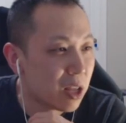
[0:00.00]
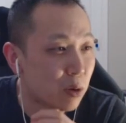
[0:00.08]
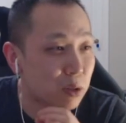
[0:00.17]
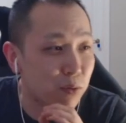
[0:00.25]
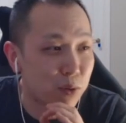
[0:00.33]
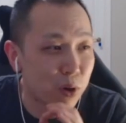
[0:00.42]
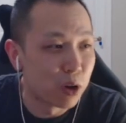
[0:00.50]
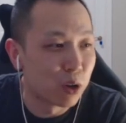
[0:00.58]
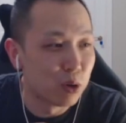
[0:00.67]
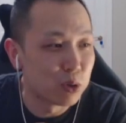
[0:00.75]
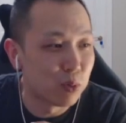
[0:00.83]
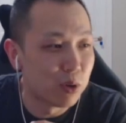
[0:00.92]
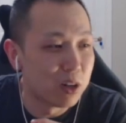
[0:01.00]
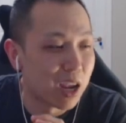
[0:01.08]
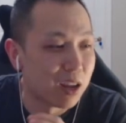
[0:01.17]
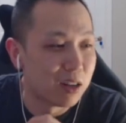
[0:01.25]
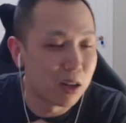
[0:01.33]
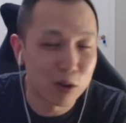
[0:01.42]
was a very close one,
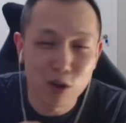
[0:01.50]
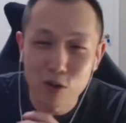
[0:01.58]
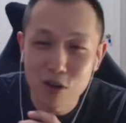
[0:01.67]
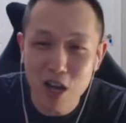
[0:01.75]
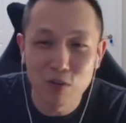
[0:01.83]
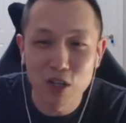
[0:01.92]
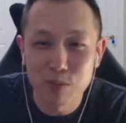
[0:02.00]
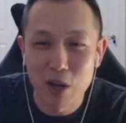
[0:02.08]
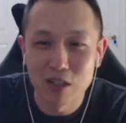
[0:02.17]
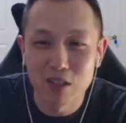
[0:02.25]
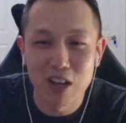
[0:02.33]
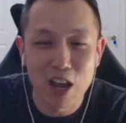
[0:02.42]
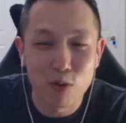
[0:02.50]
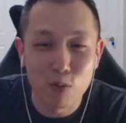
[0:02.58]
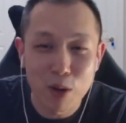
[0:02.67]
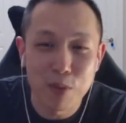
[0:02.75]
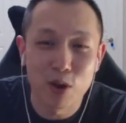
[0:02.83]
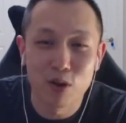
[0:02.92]
and could not have expected a
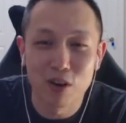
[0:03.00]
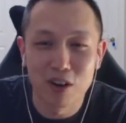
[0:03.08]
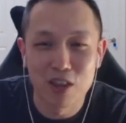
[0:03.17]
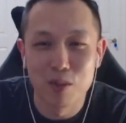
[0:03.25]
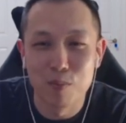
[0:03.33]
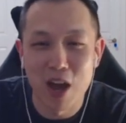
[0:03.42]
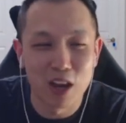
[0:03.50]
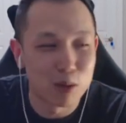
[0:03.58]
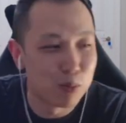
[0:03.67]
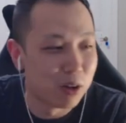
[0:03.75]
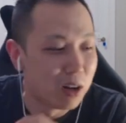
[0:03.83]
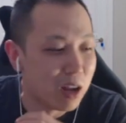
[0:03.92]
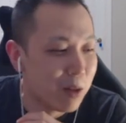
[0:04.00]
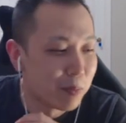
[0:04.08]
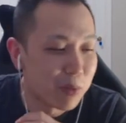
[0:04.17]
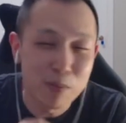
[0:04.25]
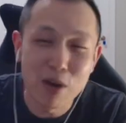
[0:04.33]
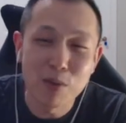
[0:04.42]
Rhyperior in the back, but
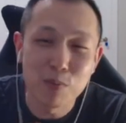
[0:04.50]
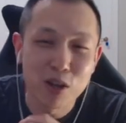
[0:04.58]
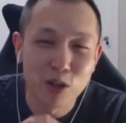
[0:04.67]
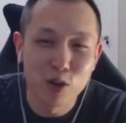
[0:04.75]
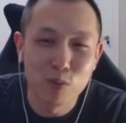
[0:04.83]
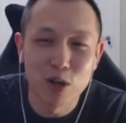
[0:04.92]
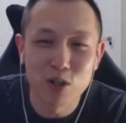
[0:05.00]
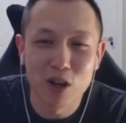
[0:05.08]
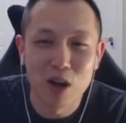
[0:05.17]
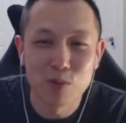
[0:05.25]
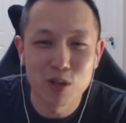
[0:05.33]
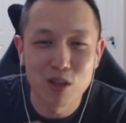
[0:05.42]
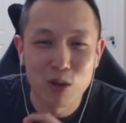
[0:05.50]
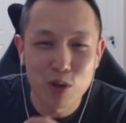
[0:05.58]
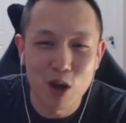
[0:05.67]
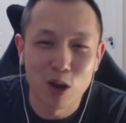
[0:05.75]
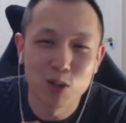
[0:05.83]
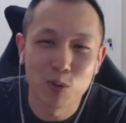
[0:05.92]
that might be another budget option that we
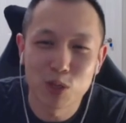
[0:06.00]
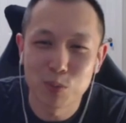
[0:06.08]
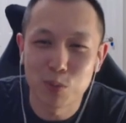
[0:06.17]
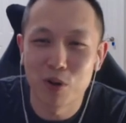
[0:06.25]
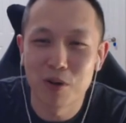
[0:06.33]
also explore.